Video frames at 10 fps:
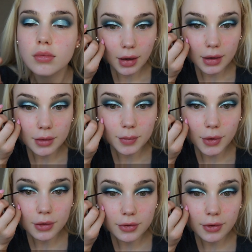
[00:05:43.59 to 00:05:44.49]
And I'm
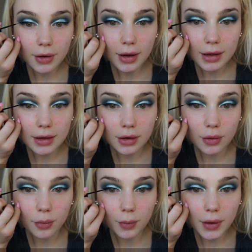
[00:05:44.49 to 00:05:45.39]
also adding
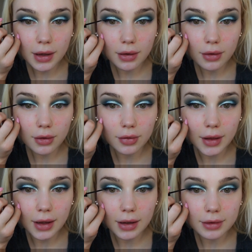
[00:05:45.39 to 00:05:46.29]
a wing on
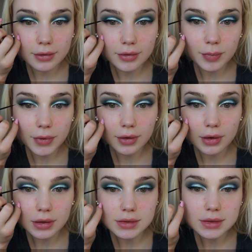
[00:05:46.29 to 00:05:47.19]
the end
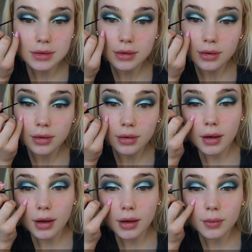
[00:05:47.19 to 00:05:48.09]
because
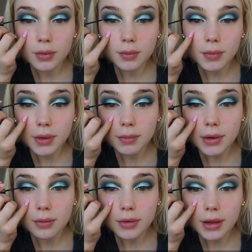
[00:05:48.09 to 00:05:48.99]
I wouldn't be
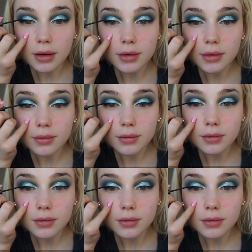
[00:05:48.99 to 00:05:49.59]
me without it.